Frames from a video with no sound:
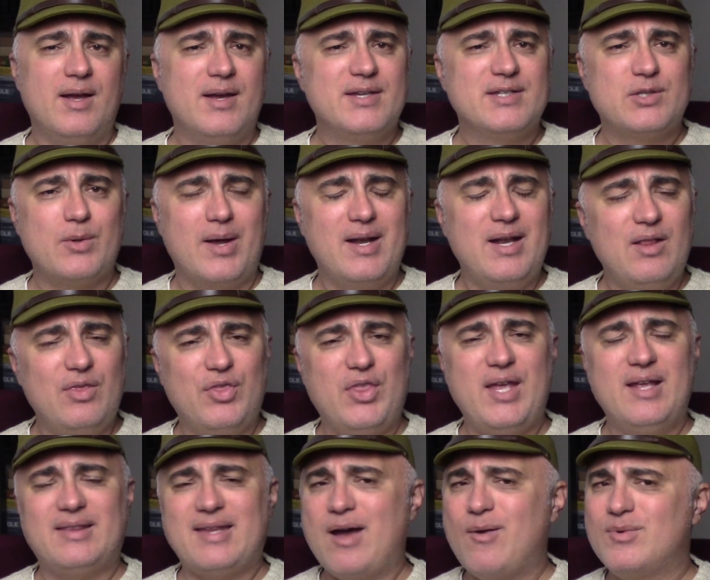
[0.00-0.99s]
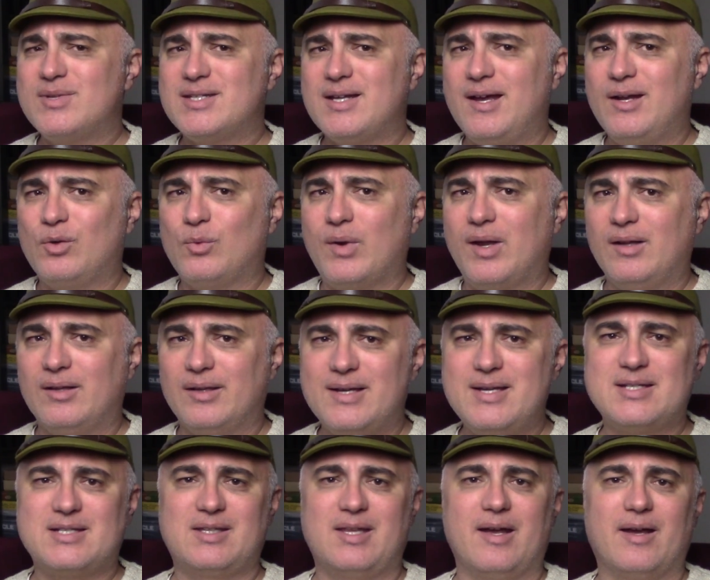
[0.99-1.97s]
so I didn't think that was
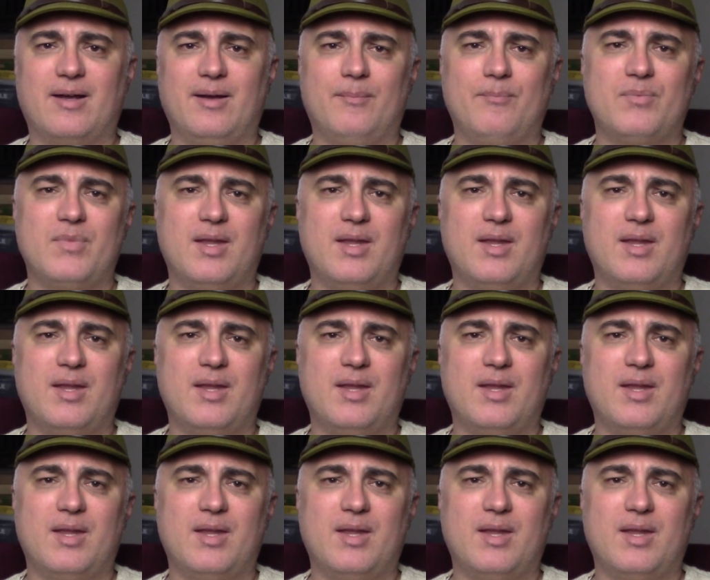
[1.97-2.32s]
unrealistic.